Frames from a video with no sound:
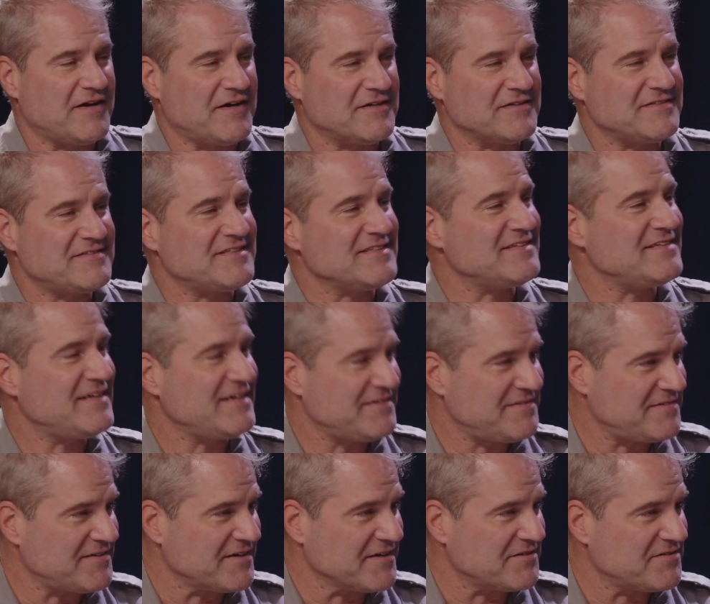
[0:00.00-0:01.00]

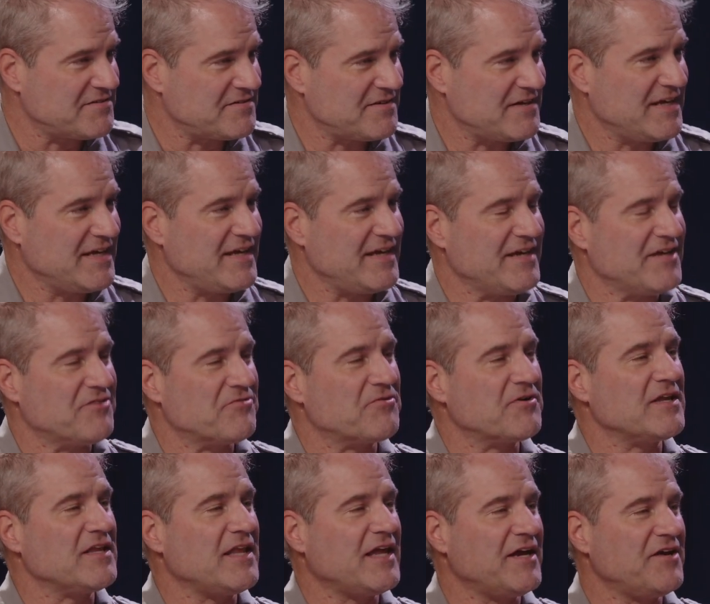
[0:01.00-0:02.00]
statistics in
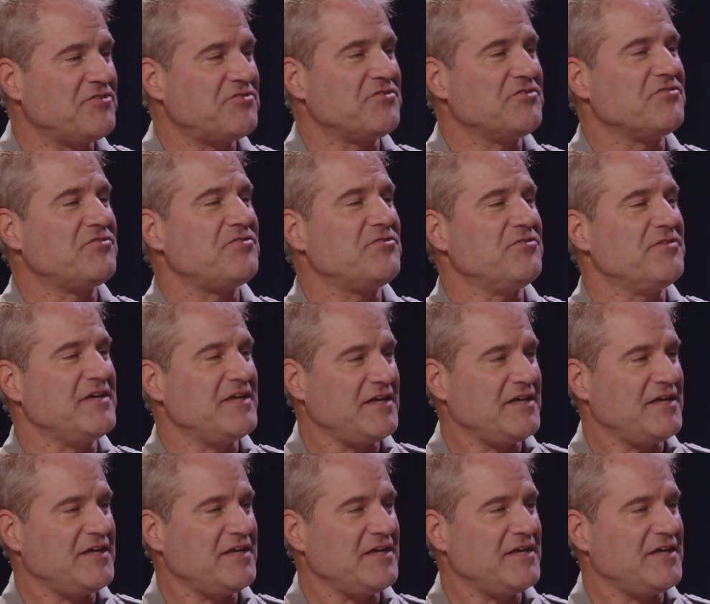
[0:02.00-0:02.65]
relation to the